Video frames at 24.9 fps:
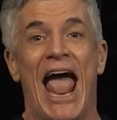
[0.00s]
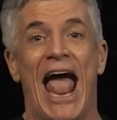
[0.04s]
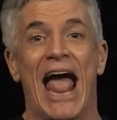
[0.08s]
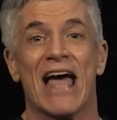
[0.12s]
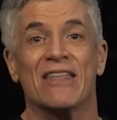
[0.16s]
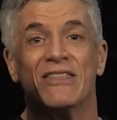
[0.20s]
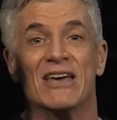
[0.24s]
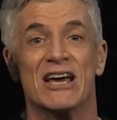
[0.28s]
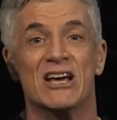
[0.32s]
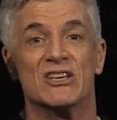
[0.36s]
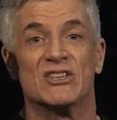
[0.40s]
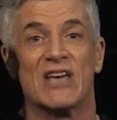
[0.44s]

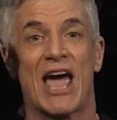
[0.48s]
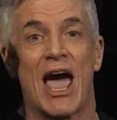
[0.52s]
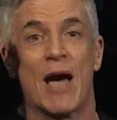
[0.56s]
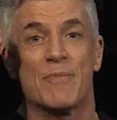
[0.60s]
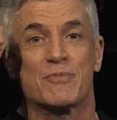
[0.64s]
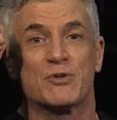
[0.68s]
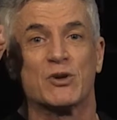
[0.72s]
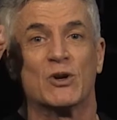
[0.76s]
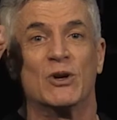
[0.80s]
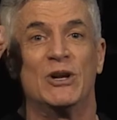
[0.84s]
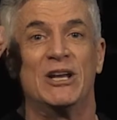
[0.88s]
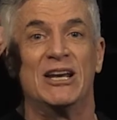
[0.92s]
and there's
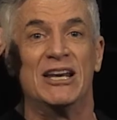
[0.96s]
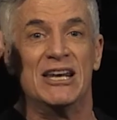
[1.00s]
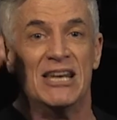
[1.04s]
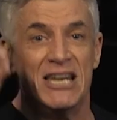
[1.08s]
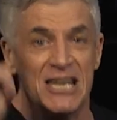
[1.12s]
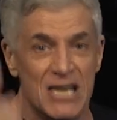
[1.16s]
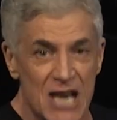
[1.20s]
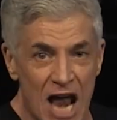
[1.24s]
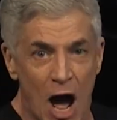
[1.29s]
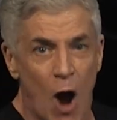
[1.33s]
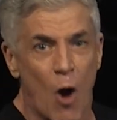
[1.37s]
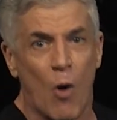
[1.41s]
absolutely
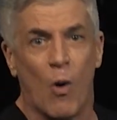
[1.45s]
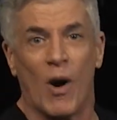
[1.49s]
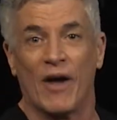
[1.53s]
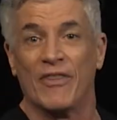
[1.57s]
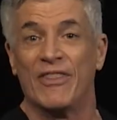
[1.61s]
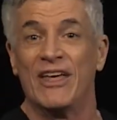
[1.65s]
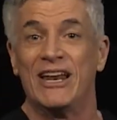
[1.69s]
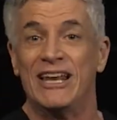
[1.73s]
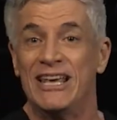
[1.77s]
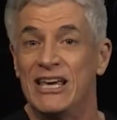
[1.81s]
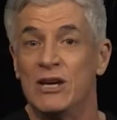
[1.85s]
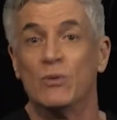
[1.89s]
no
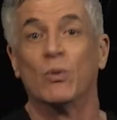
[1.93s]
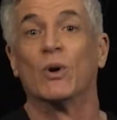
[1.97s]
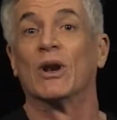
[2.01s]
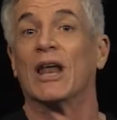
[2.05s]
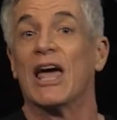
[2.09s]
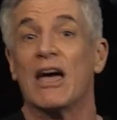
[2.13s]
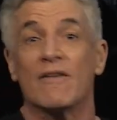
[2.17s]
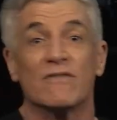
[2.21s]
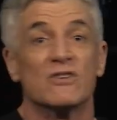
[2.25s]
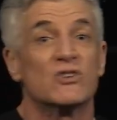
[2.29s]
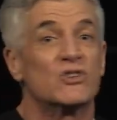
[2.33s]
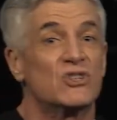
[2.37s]
one that he
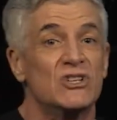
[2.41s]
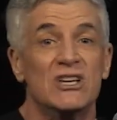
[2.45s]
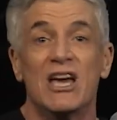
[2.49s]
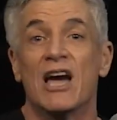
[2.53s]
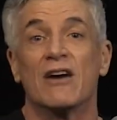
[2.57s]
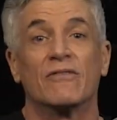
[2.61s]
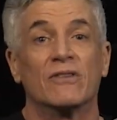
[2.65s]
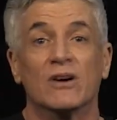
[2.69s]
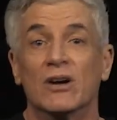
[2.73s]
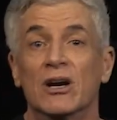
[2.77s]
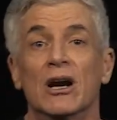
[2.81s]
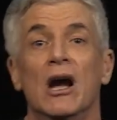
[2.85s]
will ever
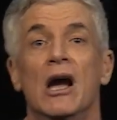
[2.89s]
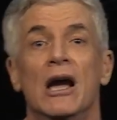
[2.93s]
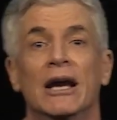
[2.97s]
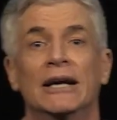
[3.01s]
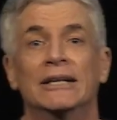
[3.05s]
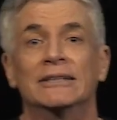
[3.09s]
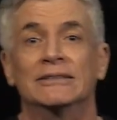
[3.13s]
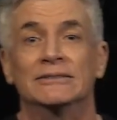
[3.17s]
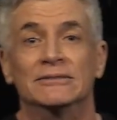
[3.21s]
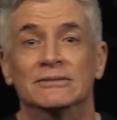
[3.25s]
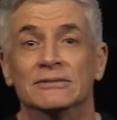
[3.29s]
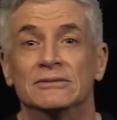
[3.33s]
see ever
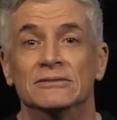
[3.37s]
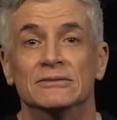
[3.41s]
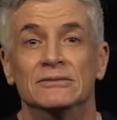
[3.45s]
again.